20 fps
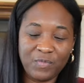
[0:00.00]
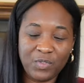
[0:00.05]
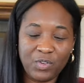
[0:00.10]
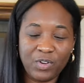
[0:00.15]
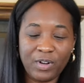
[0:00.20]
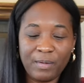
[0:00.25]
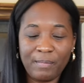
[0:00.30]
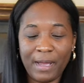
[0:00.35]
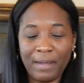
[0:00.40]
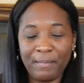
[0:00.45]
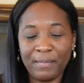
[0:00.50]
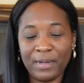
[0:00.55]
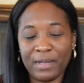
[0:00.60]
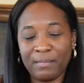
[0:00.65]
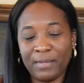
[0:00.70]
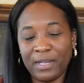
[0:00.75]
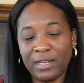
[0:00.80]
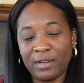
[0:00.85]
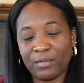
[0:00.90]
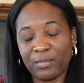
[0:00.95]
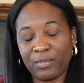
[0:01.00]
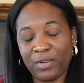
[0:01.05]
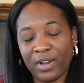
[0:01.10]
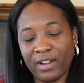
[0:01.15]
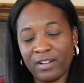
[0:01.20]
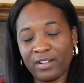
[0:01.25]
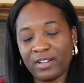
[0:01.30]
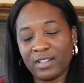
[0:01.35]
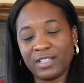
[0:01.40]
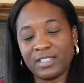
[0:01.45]
Or it might be a medium
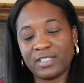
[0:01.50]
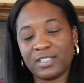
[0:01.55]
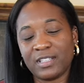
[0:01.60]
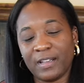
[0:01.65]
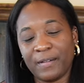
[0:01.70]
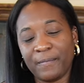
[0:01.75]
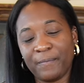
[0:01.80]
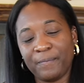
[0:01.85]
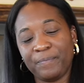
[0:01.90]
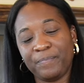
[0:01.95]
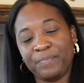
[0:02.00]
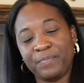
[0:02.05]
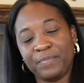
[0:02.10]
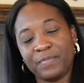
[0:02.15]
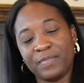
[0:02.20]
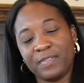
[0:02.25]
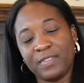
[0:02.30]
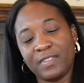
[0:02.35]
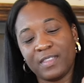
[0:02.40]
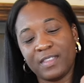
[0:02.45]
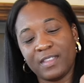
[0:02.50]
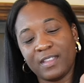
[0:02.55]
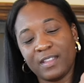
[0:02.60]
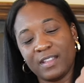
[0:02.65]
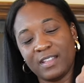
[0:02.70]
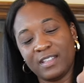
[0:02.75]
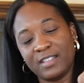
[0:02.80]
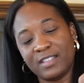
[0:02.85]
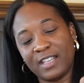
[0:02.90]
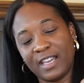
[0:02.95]
rare. Let's see.
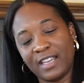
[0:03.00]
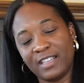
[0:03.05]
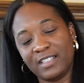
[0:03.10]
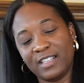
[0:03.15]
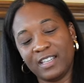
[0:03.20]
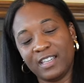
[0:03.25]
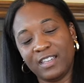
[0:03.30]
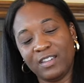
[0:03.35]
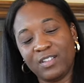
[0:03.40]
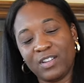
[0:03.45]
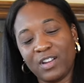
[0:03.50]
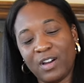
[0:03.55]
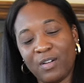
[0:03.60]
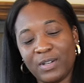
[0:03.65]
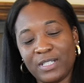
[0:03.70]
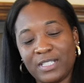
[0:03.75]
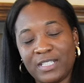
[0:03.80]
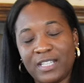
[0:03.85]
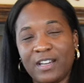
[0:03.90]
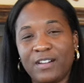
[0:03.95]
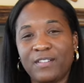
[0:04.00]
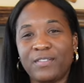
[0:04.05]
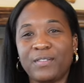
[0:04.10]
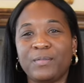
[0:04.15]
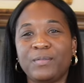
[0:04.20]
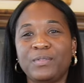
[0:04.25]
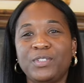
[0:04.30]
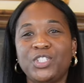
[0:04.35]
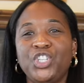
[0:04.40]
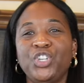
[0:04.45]
Let's taste it. You can always tell
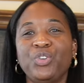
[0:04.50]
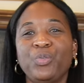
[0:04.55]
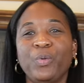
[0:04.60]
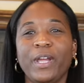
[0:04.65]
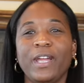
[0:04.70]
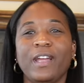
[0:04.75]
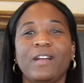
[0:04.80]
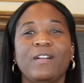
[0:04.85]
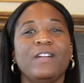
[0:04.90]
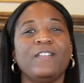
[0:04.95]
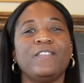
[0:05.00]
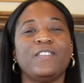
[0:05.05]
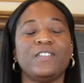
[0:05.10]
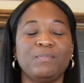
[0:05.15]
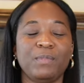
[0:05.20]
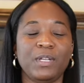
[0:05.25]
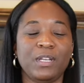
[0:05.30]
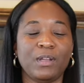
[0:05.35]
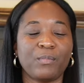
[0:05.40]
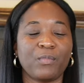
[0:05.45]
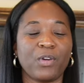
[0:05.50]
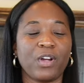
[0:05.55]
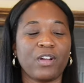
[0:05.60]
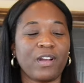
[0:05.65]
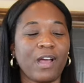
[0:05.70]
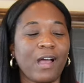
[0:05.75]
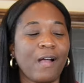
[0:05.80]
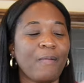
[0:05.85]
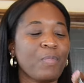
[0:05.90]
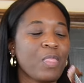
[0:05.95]
from chewing if it's medium rare or
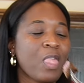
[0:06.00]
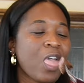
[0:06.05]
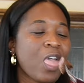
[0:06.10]
not.